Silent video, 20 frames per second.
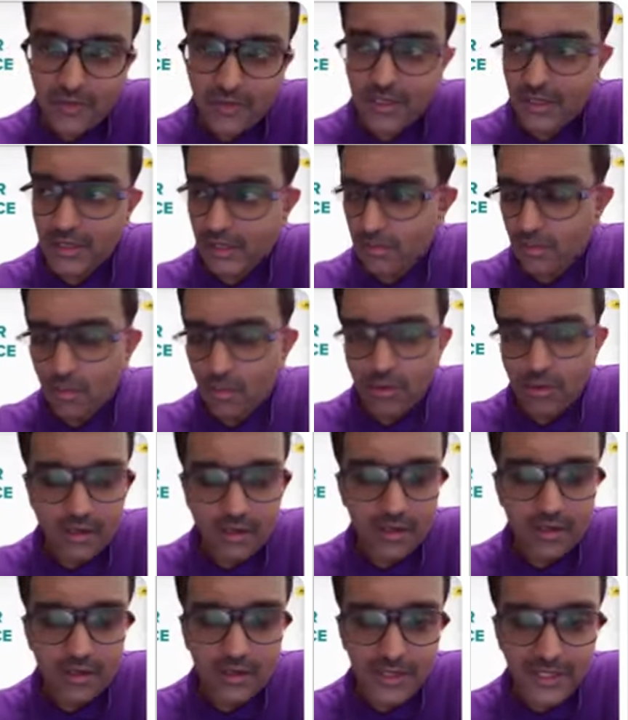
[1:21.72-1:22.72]
I think more
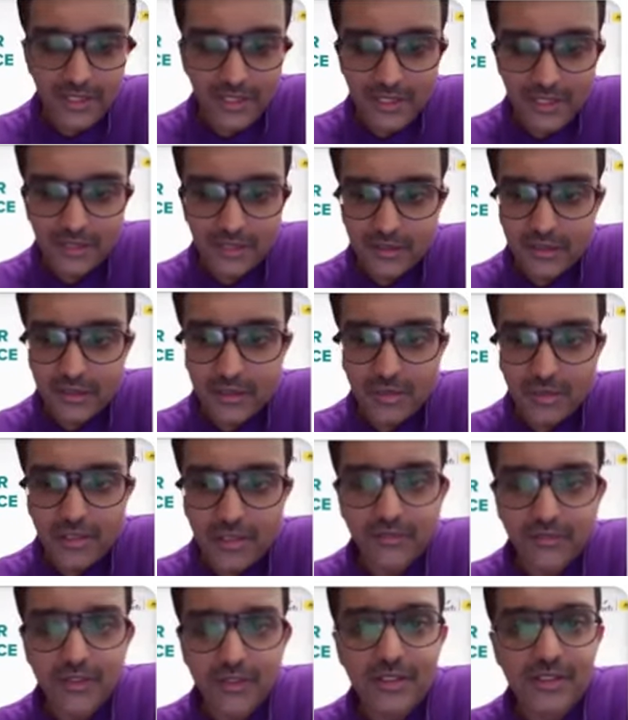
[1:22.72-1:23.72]
uh, details down
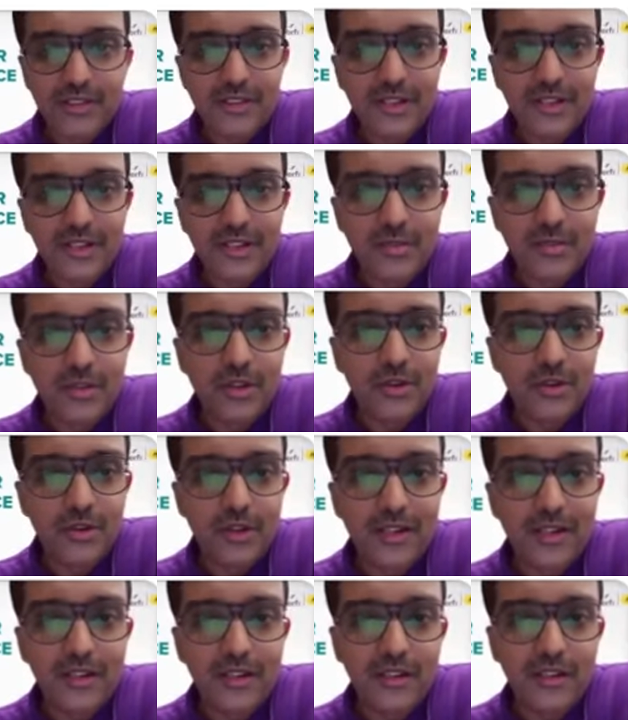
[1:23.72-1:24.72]
in further slides below,
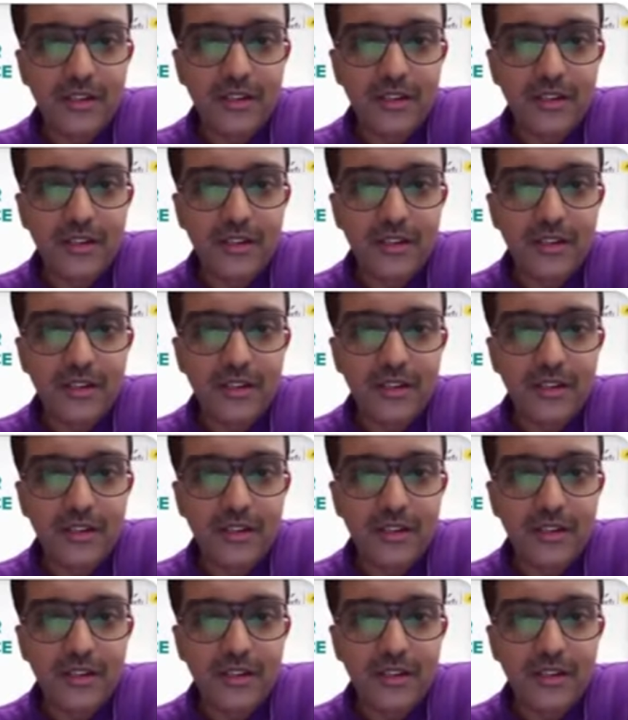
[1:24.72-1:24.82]
right?